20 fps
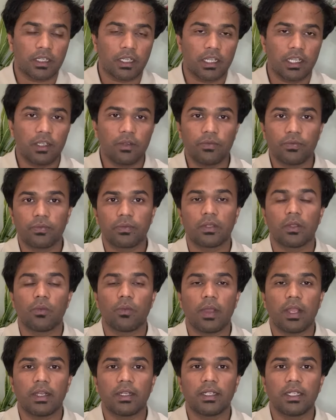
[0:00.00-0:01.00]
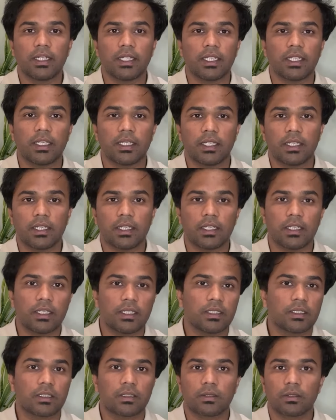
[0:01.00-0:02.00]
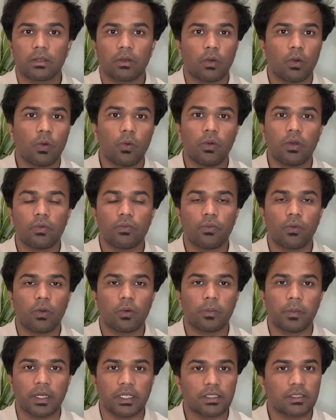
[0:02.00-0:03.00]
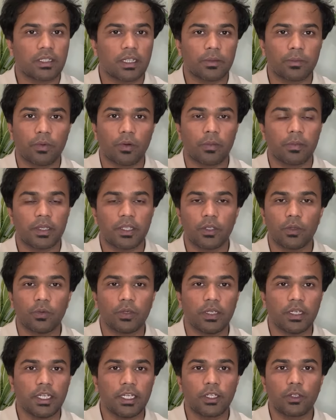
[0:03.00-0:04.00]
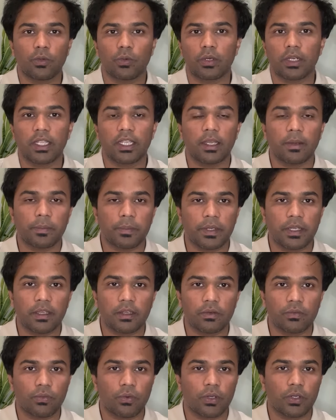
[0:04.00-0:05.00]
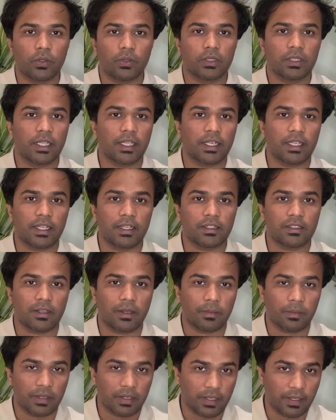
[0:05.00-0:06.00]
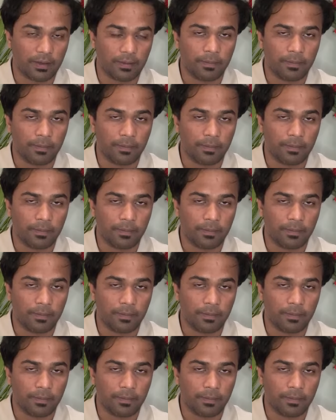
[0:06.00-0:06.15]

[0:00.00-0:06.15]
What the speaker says: If the validity is over 4 months, then probably you need to reappear for your theory exam again.